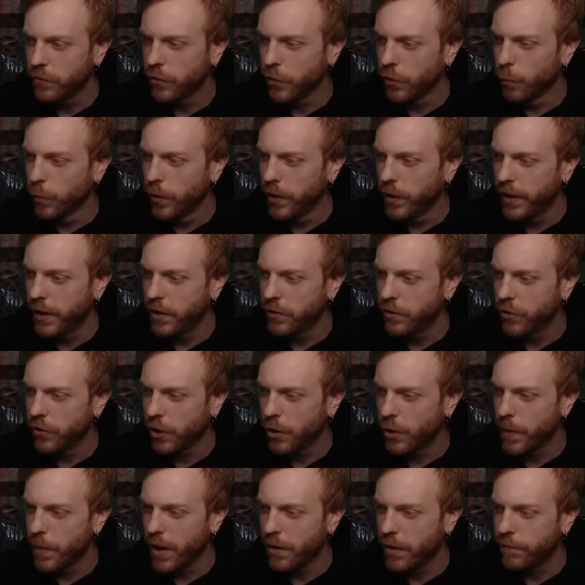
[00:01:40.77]
So really it took
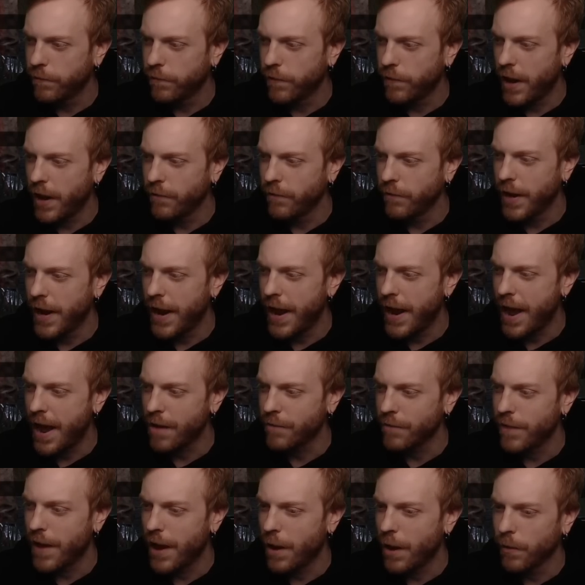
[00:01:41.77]
about
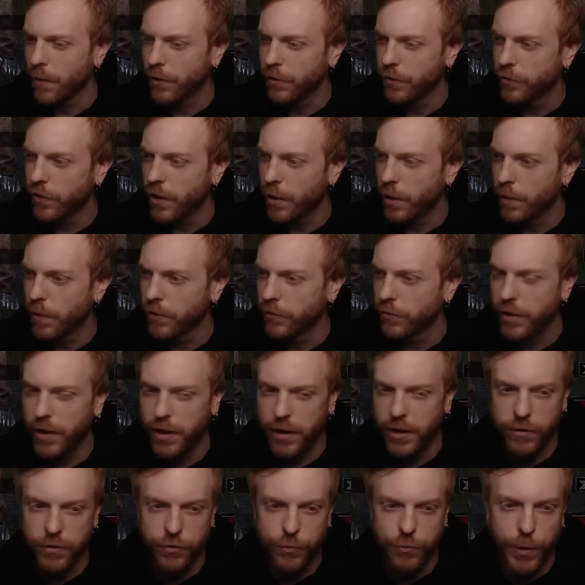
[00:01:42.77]
5.5 hours, I want to
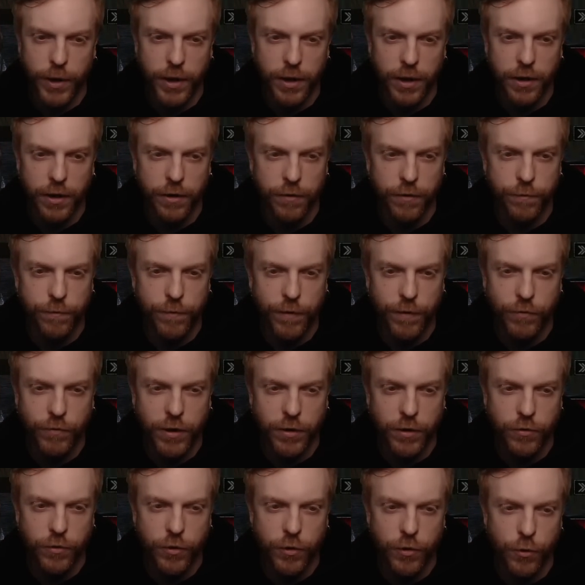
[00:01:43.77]
say, to spend
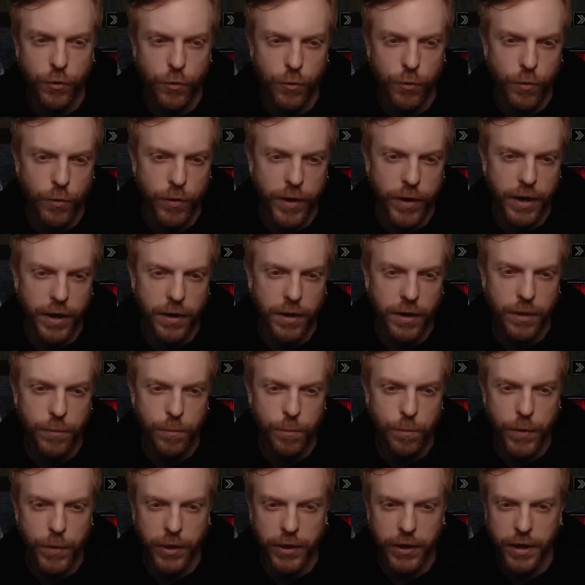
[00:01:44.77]
52
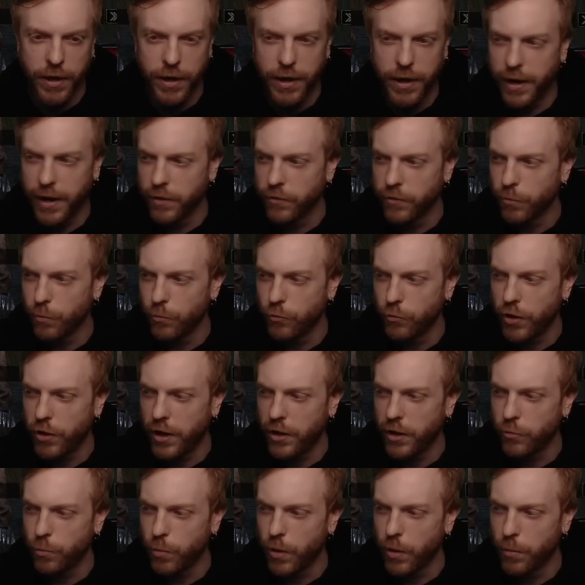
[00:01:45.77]
million and some
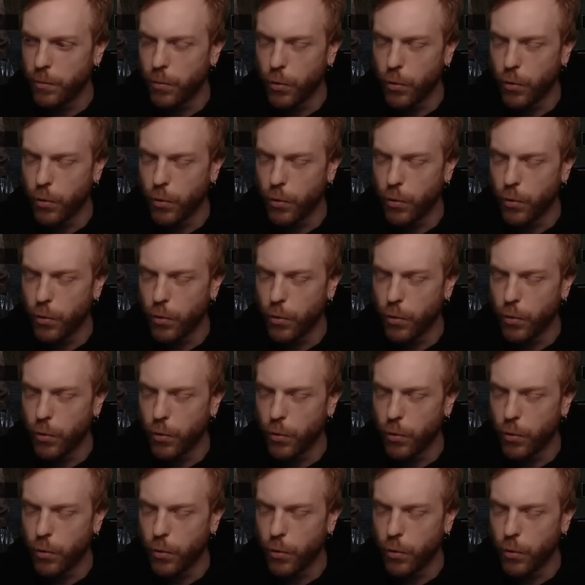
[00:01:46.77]
change blood